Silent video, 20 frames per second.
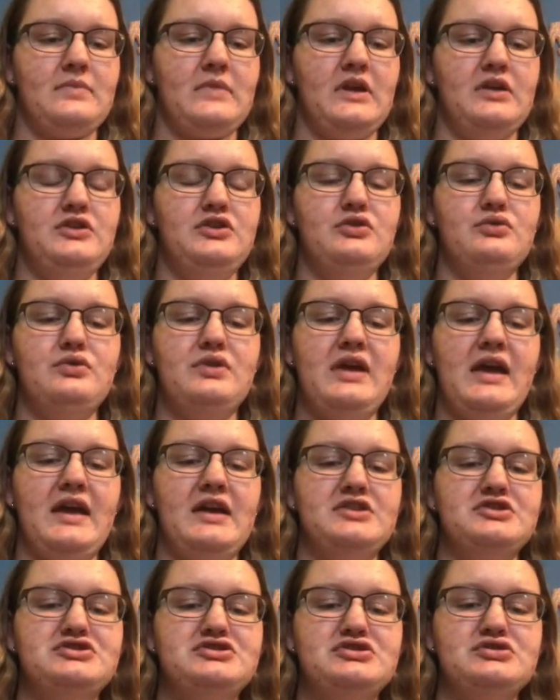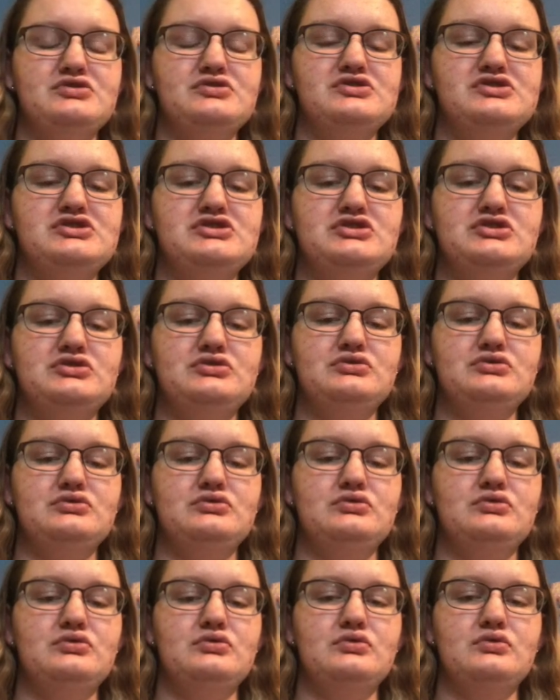You can choose
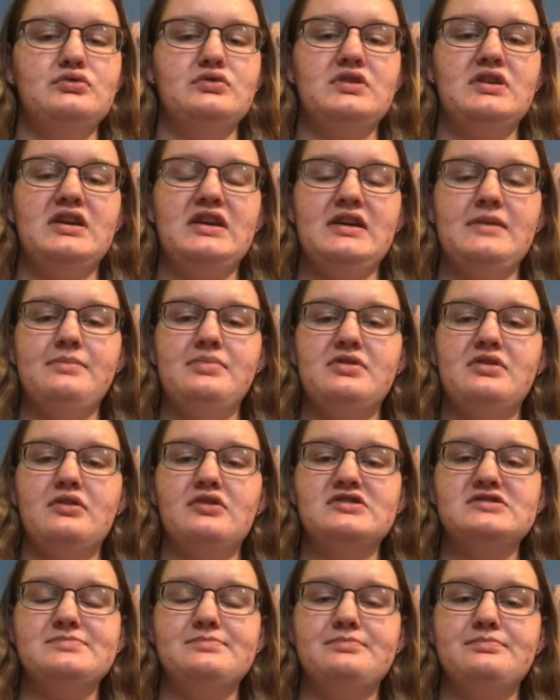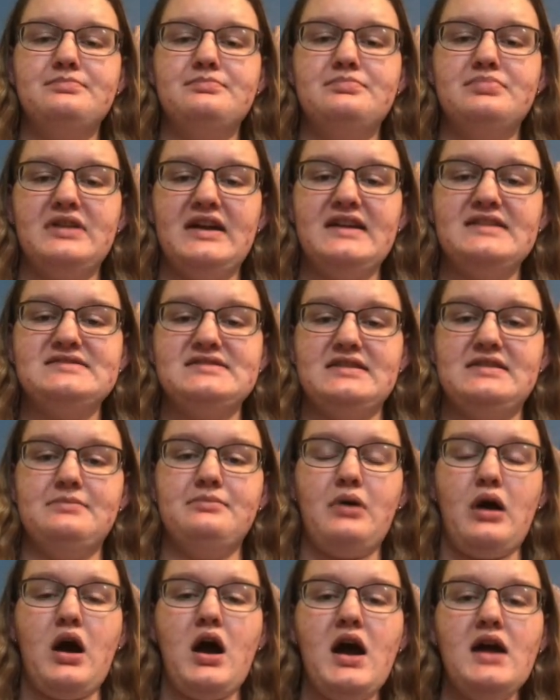to keep those plants in
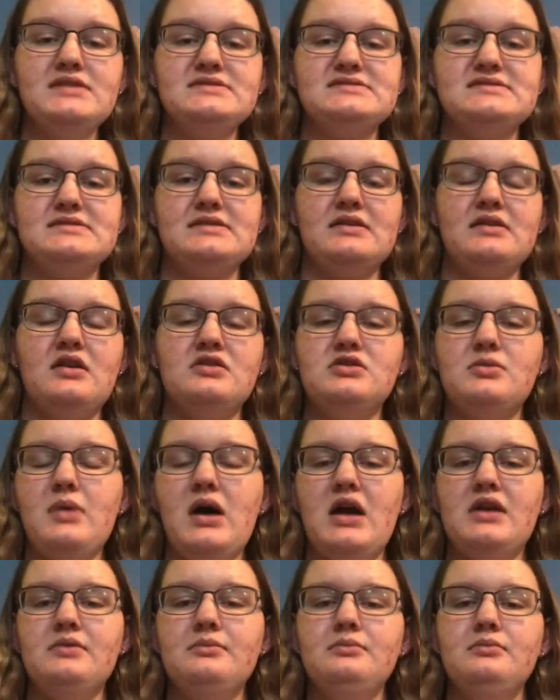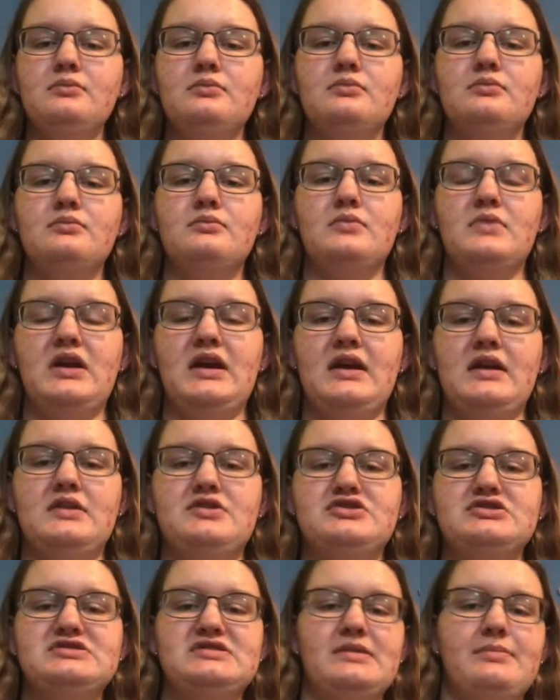pots on the bottom and
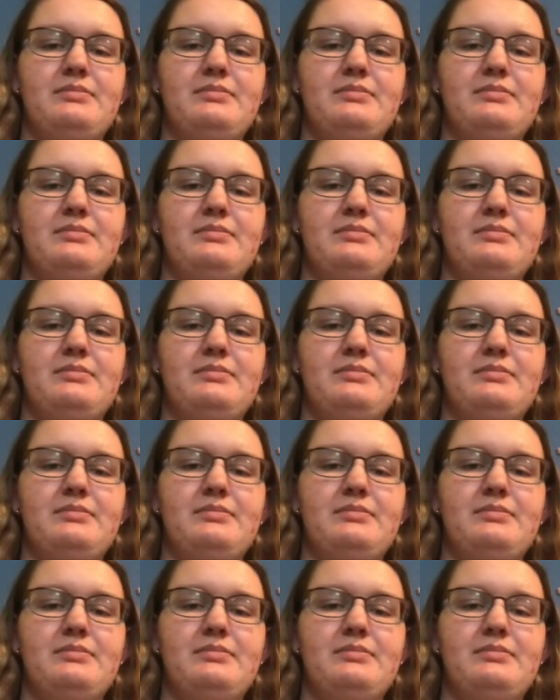just a